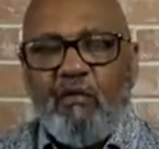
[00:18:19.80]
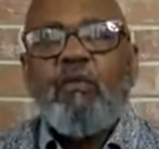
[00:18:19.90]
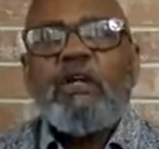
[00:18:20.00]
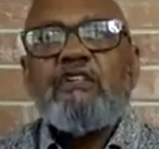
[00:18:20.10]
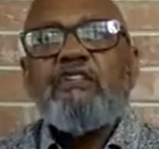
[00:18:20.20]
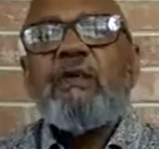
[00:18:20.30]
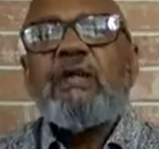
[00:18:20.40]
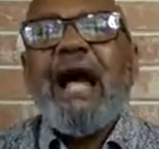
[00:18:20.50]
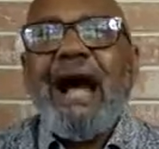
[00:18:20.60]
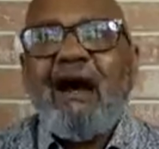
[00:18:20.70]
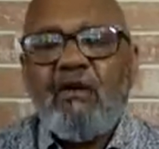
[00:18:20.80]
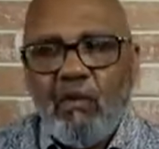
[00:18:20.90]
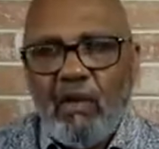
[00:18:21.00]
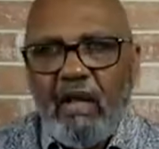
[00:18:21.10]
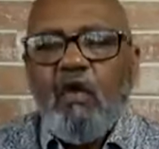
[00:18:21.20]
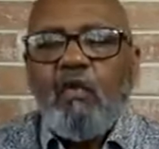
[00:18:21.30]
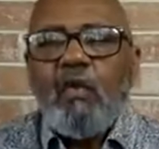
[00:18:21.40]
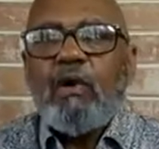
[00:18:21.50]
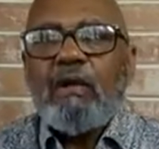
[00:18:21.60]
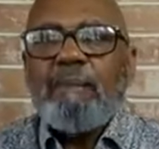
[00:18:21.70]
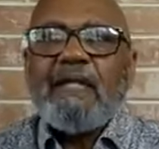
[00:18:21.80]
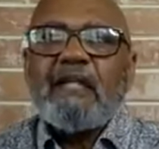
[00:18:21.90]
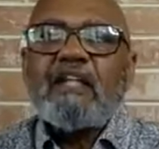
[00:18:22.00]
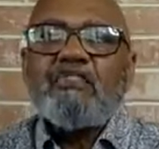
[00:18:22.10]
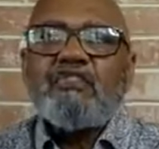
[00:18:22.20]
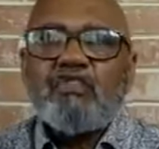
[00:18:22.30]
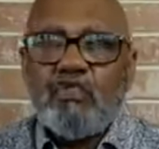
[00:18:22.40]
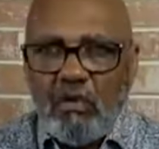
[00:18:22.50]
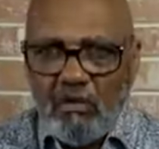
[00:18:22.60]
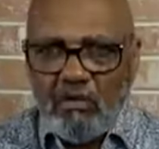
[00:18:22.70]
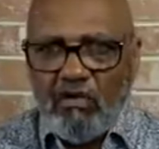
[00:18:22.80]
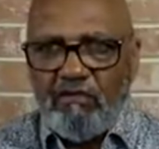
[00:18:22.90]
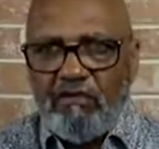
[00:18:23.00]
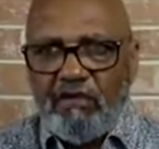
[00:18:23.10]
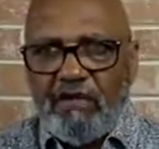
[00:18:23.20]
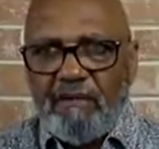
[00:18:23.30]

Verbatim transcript: We want to do it our way. We want to be in control it.